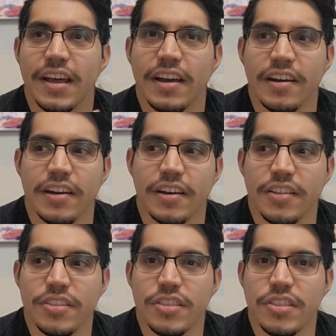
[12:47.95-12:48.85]

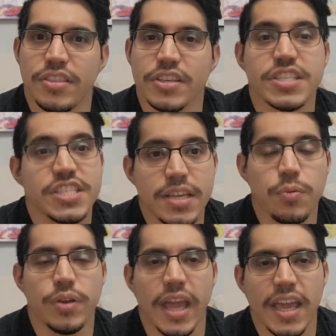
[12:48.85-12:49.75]
the
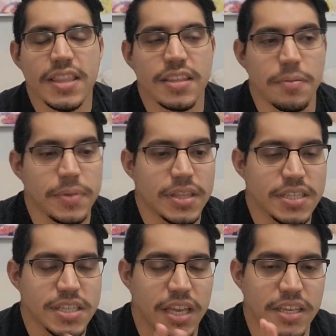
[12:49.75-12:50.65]
sea would hate them in
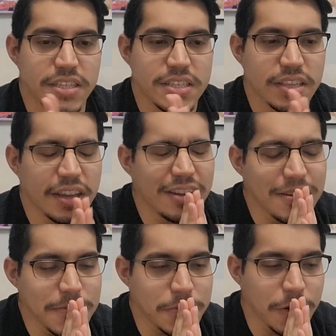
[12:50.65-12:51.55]
this case.
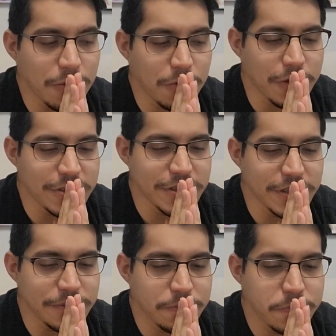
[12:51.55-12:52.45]
What was
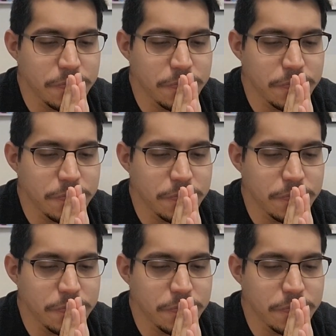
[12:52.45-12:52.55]
it?